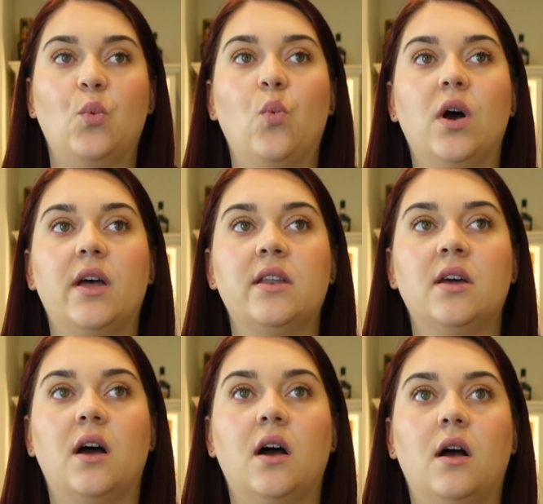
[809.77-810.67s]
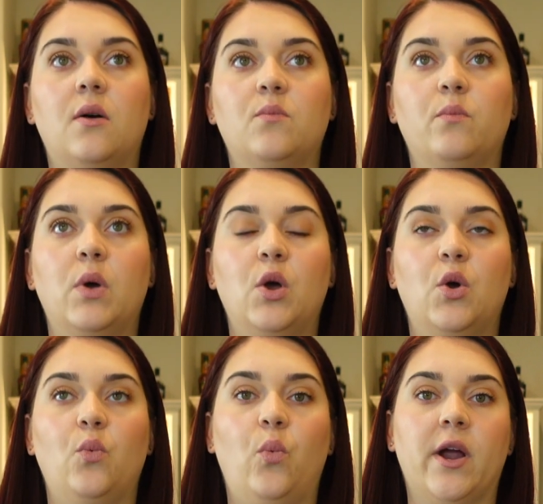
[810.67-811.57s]
One
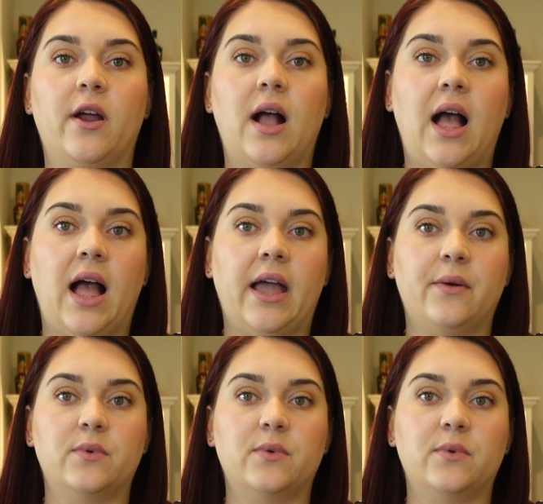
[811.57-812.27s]
where I